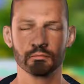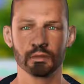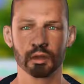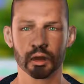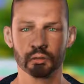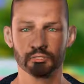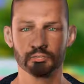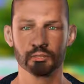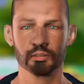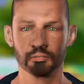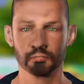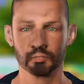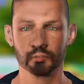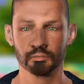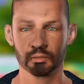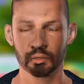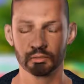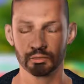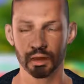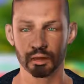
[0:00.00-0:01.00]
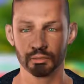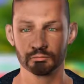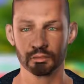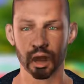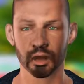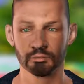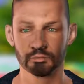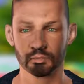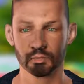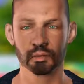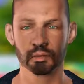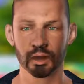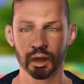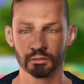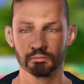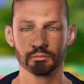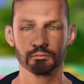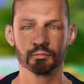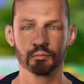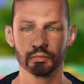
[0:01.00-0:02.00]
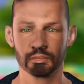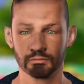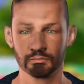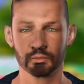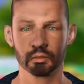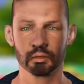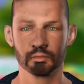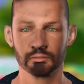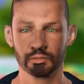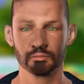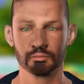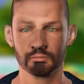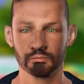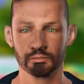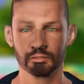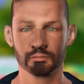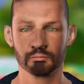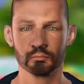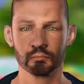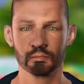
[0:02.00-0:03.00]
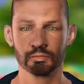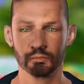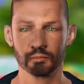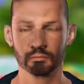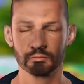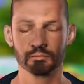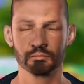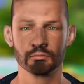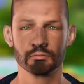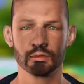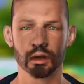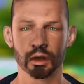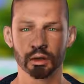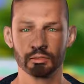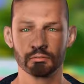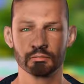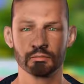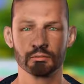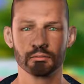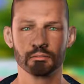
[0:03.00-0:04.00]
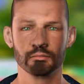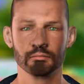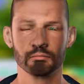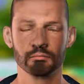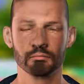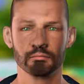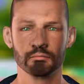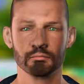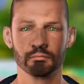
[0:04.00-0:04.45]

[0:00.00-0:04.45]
Or stop saying there's one God if you're after money will make you the richest man alive.